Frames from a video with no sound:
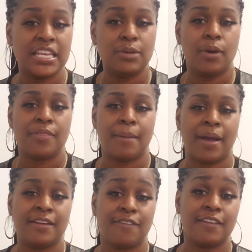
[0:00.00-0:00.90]
anyone that
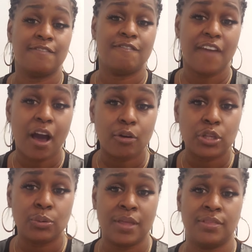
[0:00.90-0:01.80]
might find
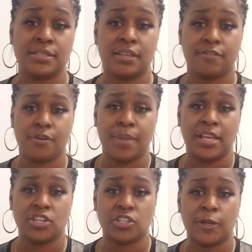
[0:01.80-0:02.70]
value in this
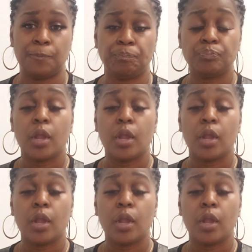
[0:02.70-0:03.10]
information.